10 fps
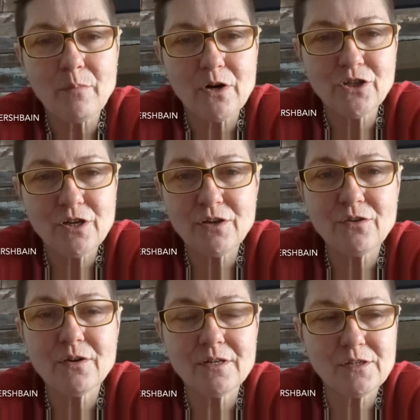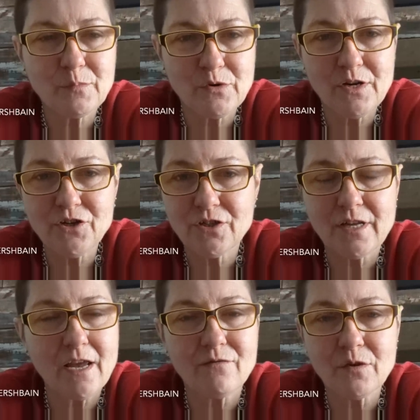Barczyk, you're an inspiration
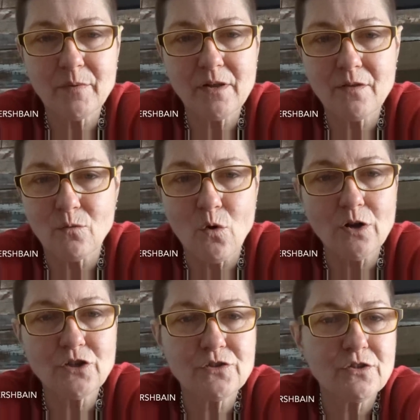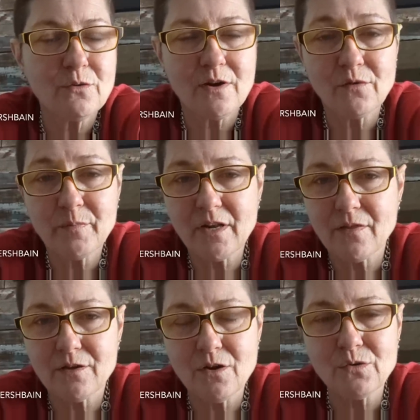to everybody that watches you, everybody
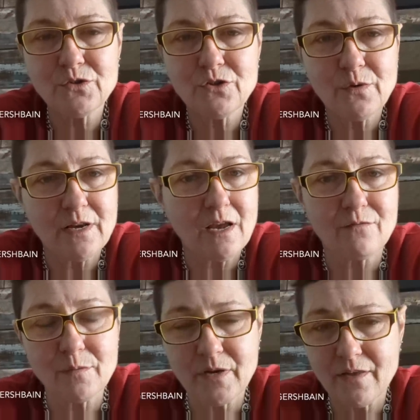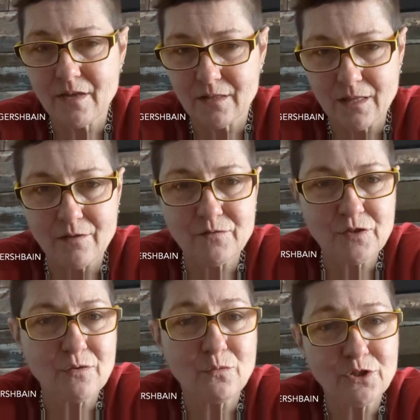that knows you, and everybody that loves
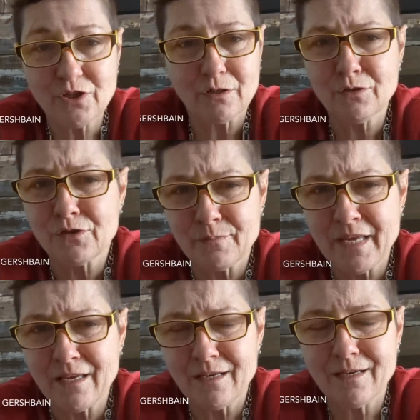you, which includes me.